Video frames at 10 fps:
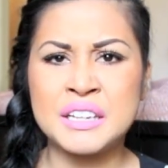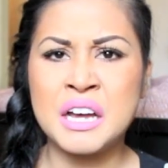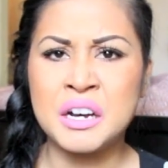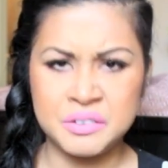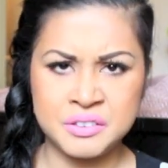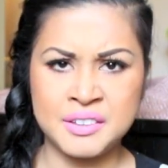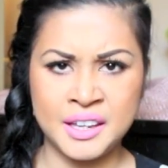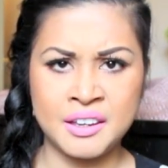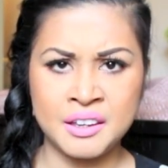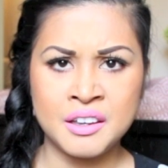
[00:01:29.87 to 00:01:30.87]

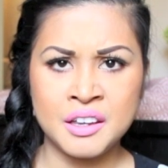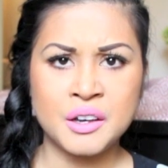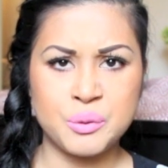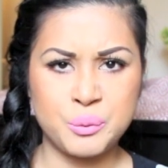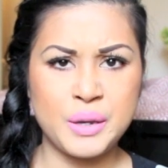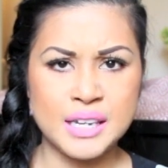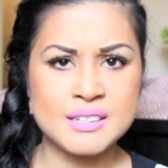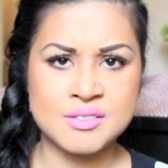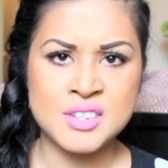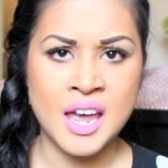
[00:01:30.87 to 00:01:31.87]
healthy
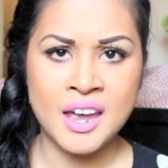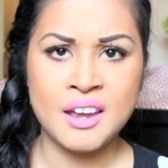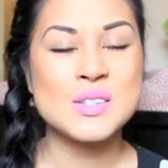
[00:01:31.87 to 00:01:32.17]
weekday.